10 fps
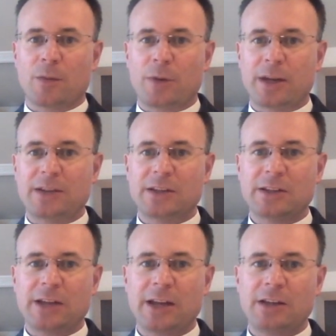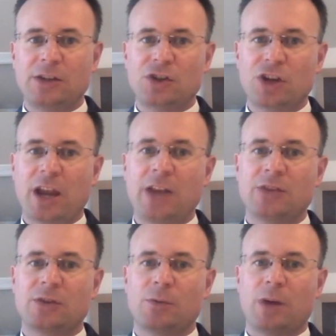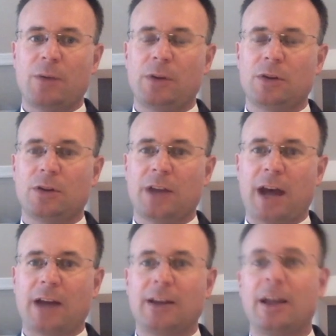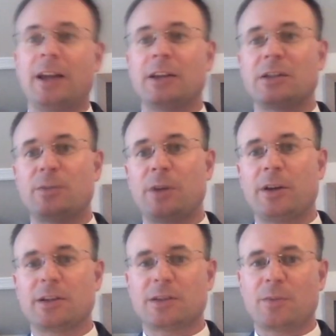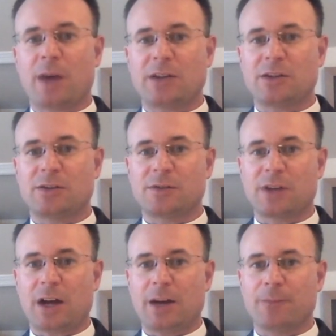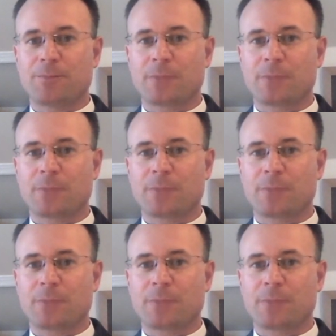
but it's intended to change the way we look at and experience the passage of time.